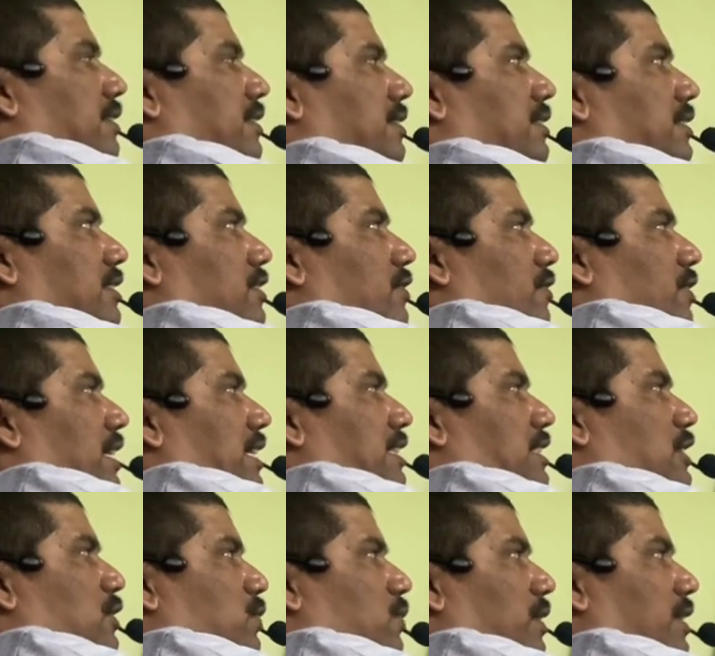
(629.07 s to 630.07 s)
this y
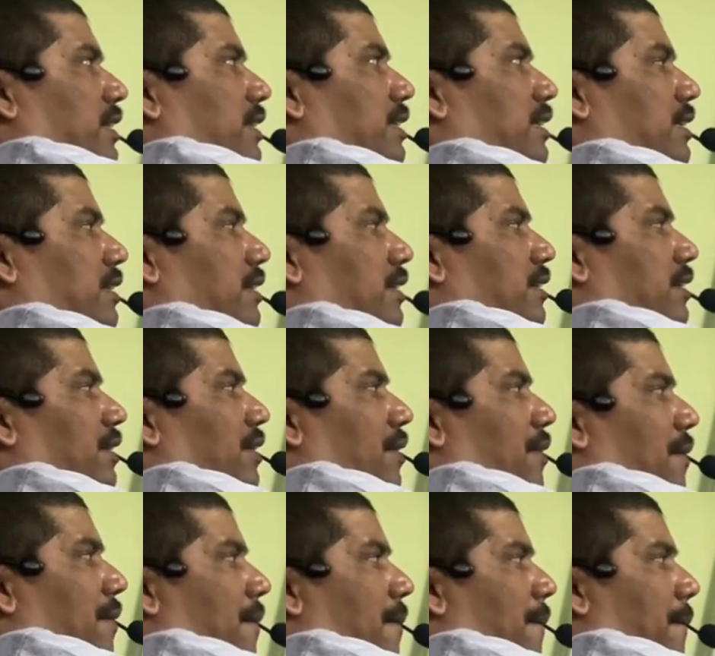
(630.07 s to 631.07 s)
square
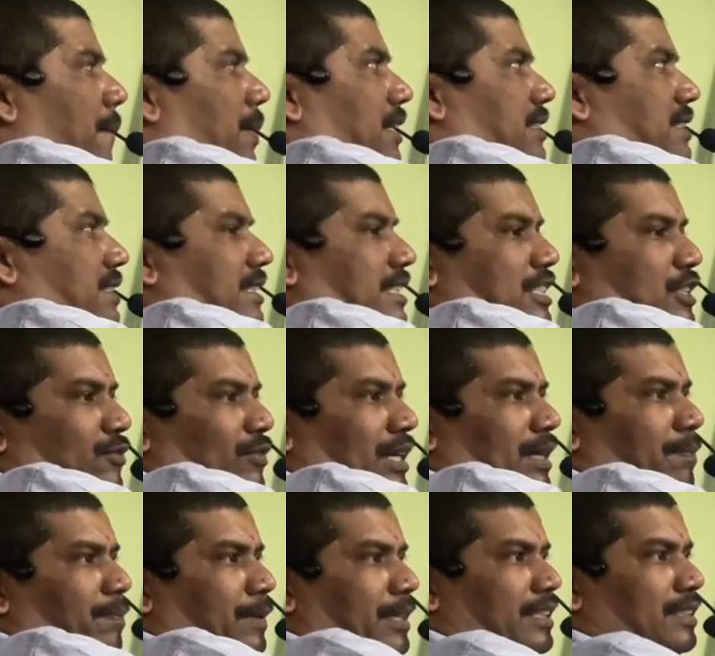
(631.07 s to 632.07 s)
plus
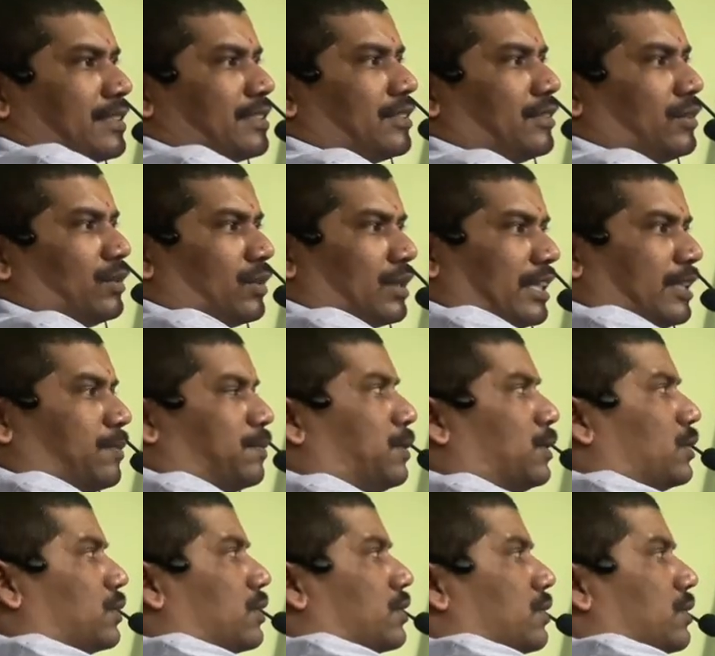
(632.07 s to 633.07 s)
6y place, you write
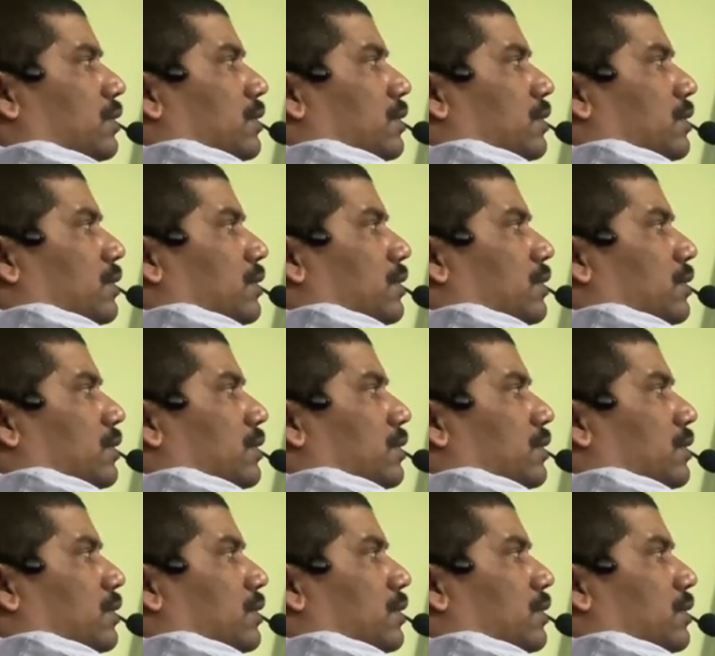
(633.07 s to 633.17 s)
both.